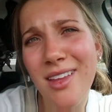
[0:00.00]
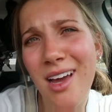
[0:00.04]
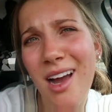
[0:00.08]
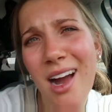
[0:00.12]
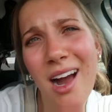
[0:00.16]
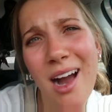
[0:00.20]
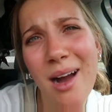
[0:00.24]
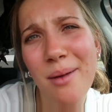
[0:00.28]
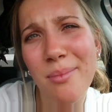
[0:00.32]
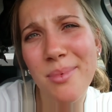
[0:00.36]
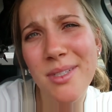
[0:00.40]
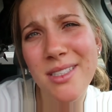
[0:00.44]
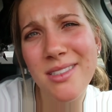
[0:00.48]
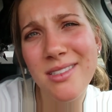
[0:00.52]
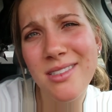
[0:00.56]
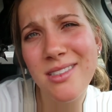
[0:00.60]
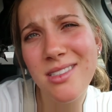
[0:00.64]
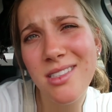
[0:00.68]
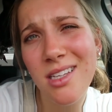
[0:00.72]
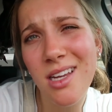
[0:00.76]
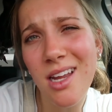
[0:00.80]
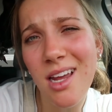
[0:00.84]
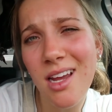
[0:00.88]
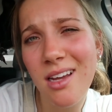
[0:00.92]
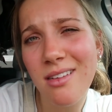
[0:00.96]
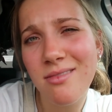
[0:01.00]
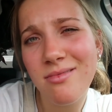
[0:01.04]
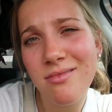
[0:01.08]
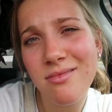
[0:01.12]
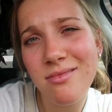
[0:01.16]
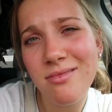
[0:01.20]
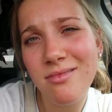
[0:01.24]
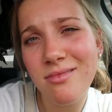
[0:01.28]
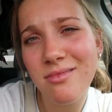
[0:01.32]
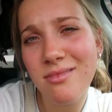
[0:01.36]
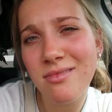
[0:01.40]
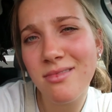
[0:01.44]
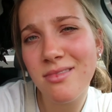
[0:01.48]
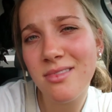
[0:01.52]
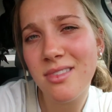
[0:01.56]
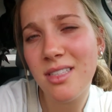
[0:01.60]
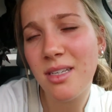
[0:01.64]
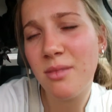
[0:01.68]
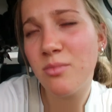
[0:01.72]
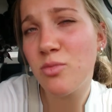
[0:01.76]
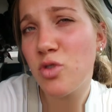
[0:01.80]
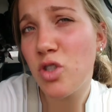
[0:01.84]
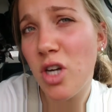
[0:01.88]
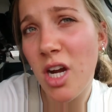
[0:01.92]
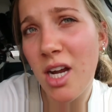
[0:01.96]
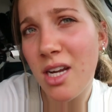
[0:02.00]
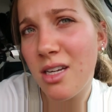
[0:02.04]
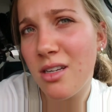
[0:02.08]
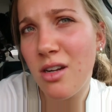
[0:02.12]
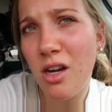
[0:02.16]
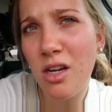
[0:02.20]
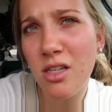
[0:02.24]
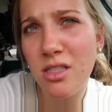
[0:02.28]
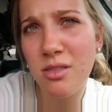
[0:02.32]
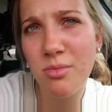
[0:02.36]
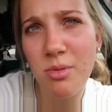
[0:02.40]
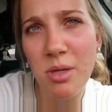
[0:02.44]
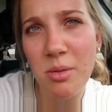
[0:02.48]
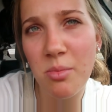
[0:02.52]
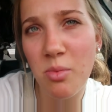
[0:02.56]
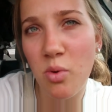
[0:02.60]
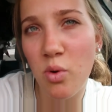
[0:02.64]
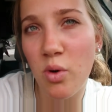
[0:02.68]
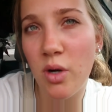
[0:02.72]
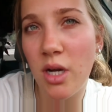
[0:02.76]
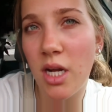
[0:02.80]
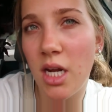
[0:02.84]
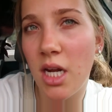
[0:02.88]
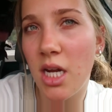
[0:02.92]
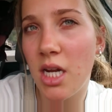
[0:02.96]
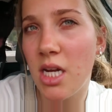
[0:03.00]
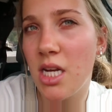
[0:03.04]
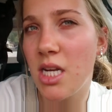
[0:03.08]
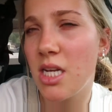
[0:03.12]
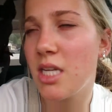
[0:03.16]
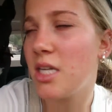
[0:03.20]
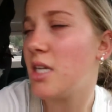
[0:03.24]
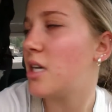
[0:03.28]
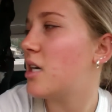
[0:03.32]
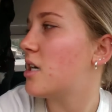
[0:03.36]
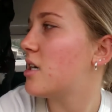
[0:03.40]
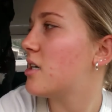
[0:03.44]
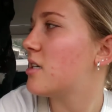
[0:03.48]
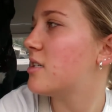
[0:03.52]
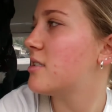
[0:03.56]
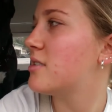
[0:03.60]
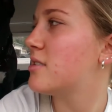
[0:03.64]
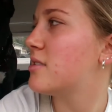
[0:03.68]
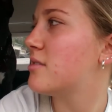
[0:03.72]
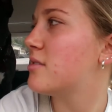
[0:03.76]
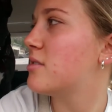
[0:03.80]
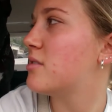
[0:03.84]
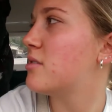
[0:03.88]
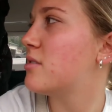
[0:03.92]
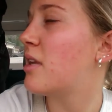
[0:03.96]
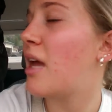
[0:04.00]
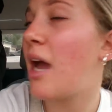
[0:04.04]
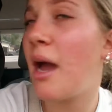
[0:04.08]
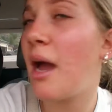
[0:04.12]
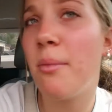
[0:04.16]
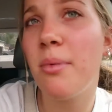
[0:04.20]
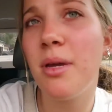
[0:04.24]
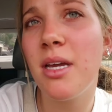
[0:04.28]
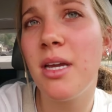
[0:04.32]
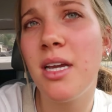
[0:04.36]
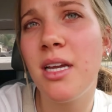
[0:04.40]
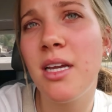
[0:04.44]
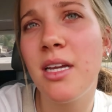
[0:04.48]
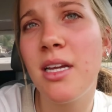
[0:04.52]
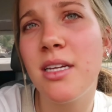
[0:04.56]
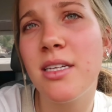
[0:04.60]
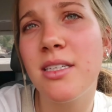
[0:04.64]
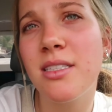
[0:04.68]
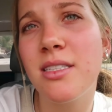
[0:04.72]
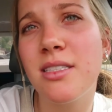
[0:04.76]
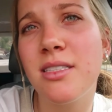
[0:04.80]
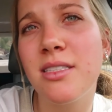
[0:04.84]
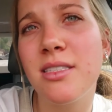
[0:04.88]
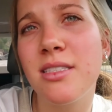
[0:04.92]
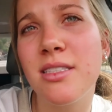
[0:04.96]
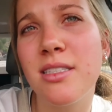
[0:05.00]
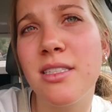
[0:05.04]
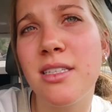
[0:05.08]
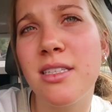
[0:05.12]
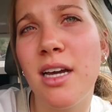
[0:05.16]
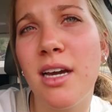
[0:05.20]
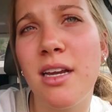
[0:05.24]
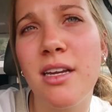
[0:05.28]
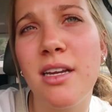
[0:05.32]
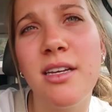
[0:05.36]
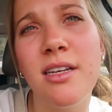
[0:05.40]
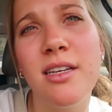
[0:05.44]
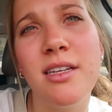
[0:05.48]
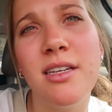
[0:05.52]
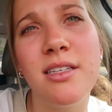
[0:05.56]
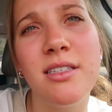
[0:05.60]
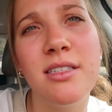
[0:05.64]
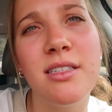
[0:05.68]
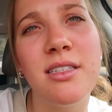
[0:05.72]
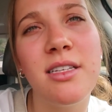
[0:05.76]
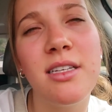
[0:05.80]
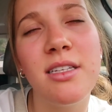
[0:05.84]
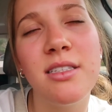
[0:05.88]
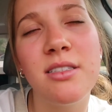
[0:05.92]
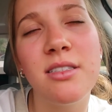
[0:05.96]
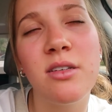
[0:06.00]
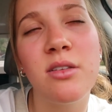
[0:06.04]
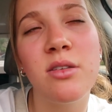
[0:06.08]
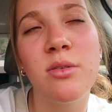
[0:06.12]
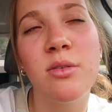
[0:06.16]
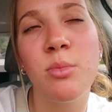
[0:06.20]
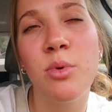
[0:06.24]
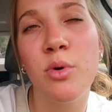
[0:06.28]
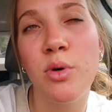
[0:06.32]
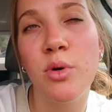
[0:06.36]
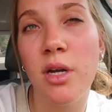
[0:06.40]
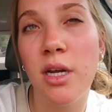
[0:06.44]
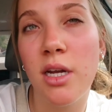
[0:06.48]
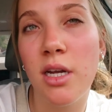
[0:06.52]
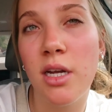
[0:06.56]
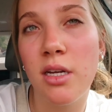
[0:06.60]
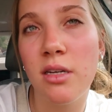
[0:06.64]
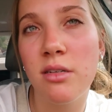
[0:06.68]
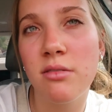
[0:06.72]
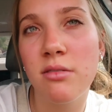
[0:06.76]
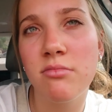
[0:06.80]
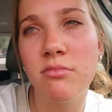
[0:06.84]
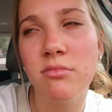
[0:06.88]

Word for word: that happens today. I'm trying not to be boring, and napping kind of is on the boring